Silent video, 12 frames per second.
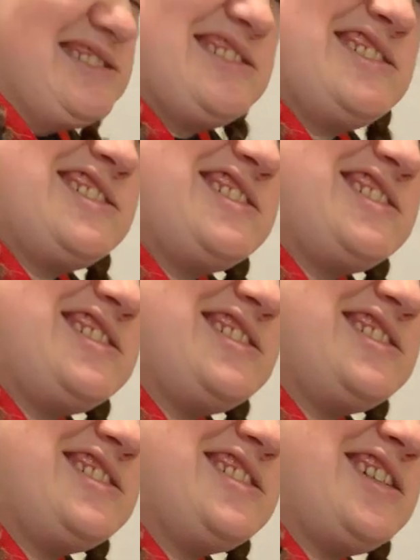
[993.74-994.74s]

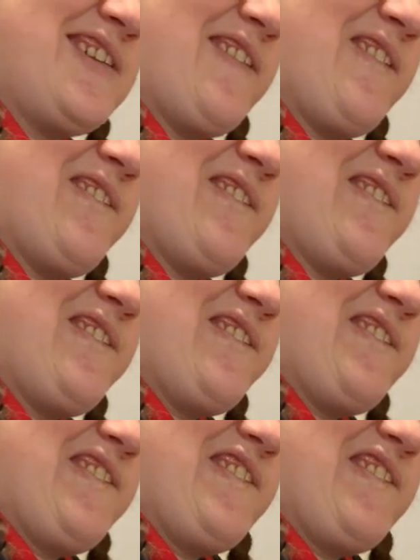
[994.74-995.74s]
Nothing is said.